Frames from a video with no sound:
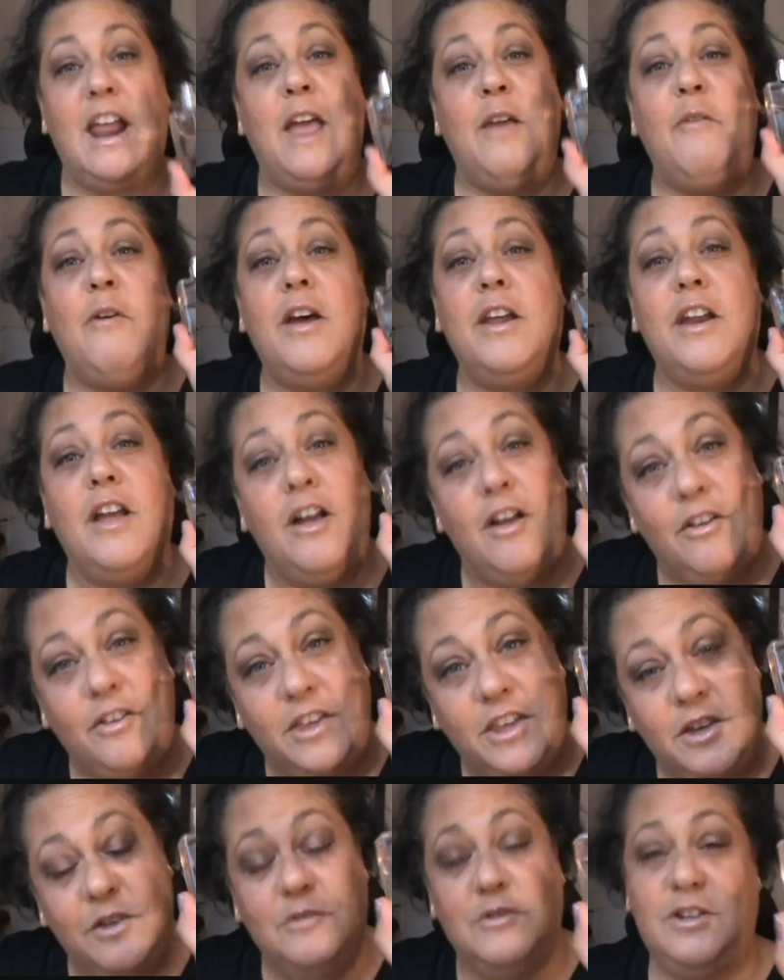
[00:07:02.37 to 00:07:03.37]
I want all
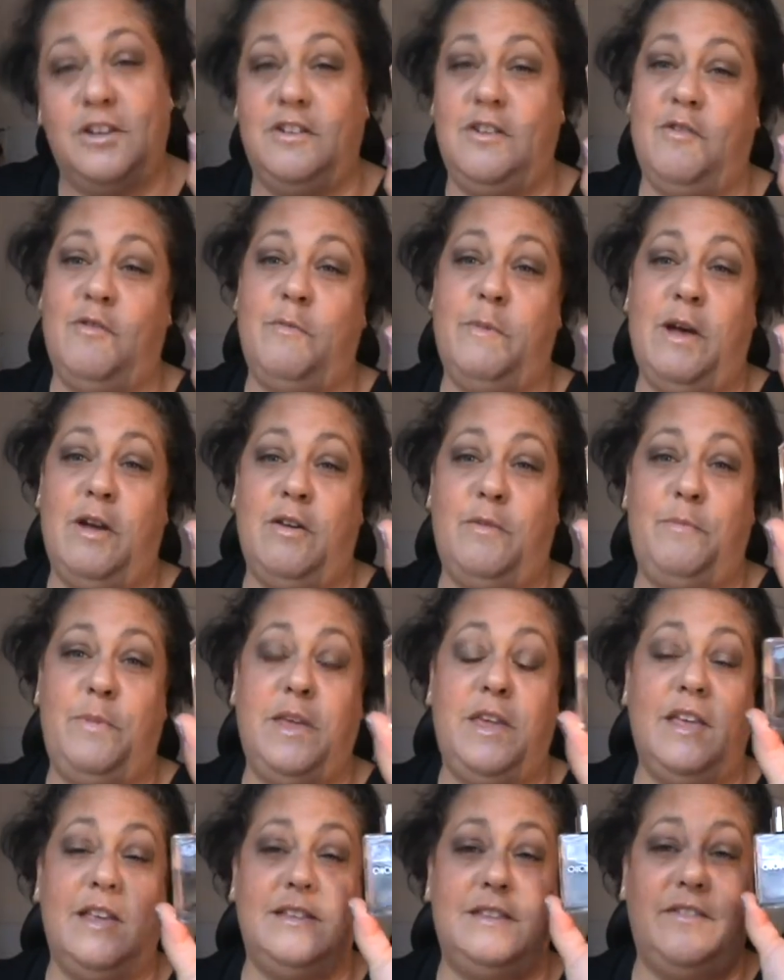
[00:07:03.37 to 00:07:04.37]
you to know about it,
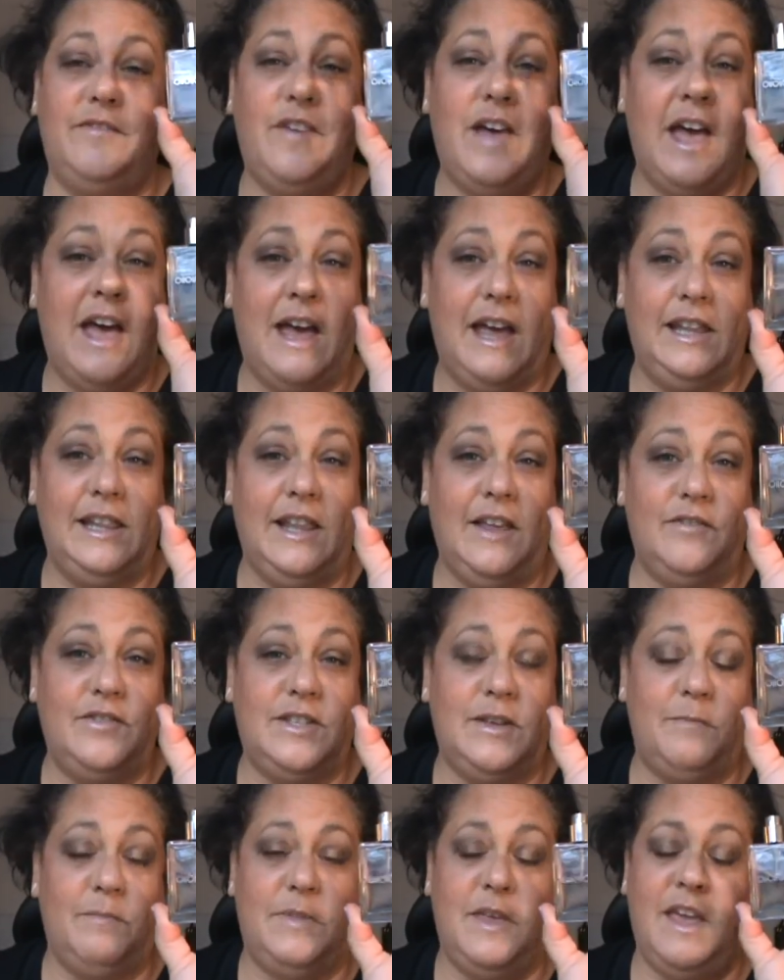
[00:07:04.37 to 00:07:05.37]
because if I love
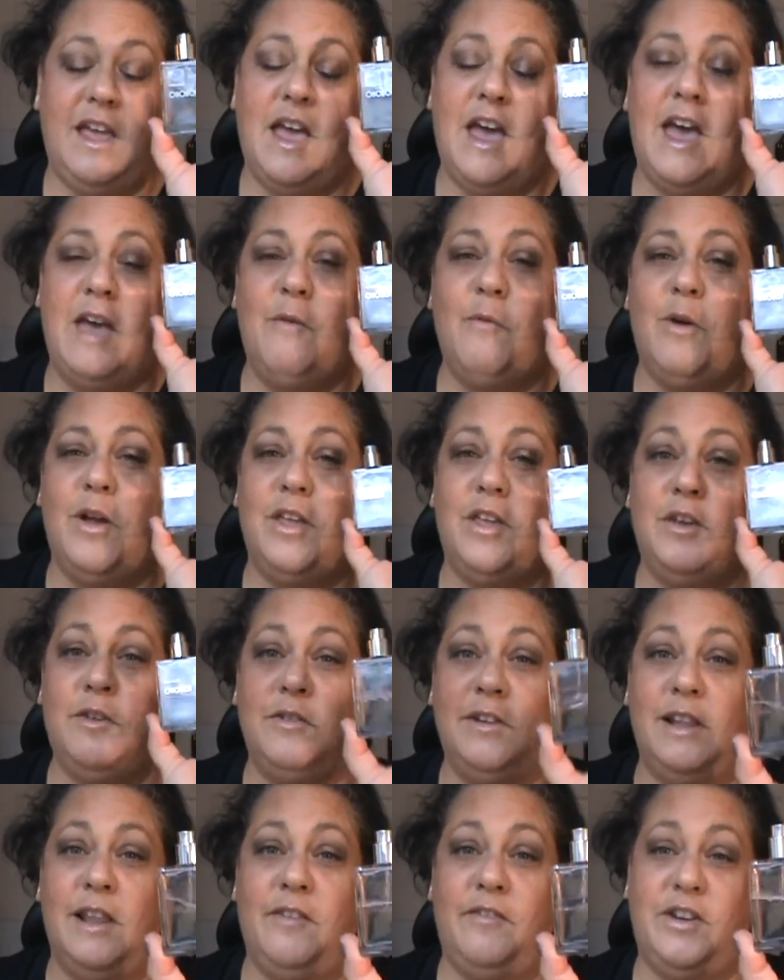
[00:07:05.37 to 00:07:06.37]
something, I want
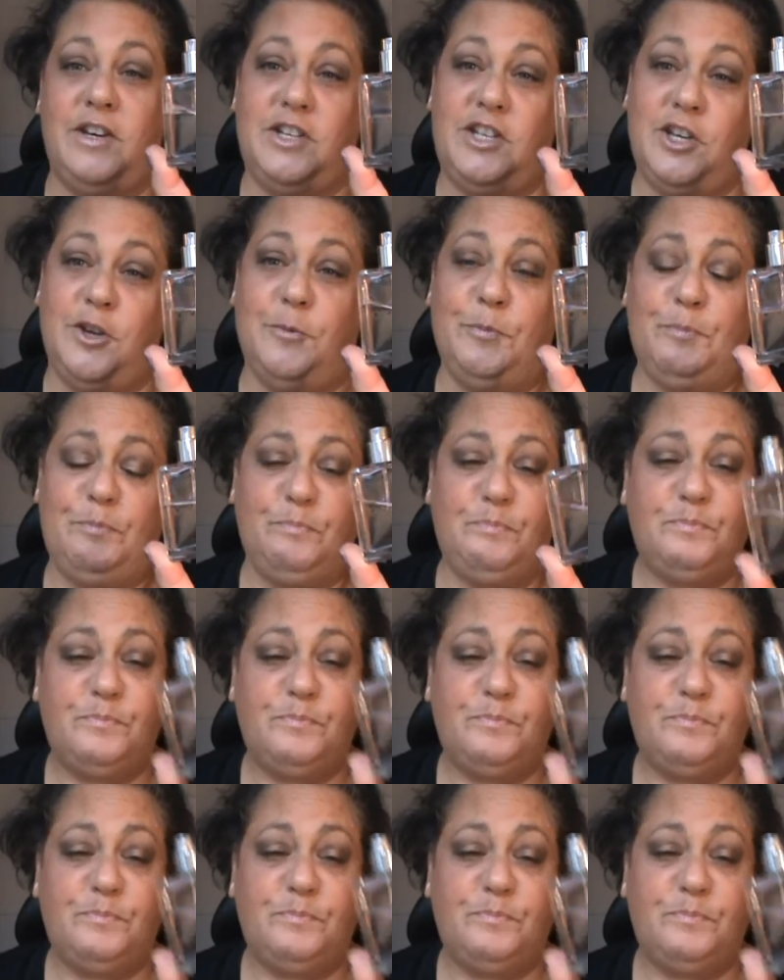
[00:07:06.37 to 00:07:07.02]
you to love it too.